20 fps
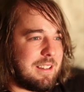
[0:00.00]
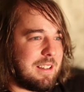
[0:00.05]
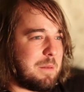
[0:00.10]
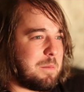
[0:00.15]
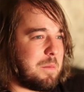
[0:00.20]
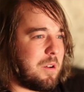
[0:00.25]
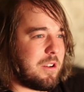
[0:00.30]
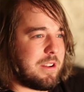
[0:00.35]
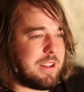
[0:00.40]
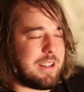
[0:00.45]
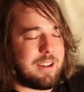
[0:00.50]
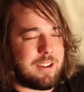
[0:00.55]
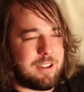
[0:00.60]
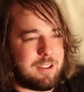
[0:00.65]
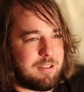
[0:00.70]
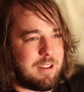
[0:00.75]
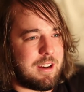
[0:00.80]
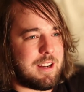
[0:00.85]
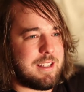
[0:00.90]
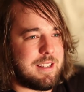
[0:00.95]
The more you go
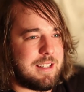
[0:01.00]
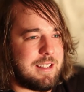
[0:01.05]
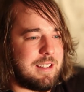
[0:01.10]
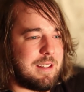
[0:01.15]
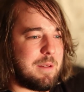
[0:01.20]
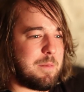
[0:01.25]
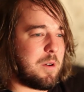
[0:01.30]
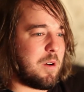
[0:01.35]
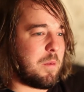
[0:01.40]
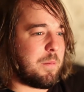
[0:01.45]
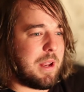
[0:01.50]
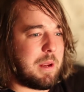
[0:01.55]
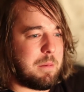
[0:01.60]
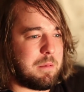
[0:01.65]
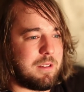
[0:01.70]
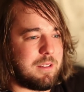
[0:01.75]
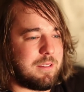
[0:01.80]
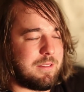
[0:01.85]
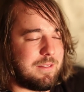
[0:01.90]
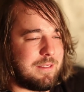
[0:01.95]
crazy, the more
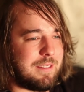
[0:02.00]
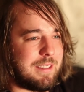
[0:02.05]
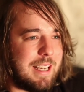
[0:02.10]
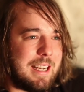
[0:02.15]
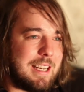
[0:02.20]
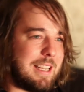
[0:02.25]
people get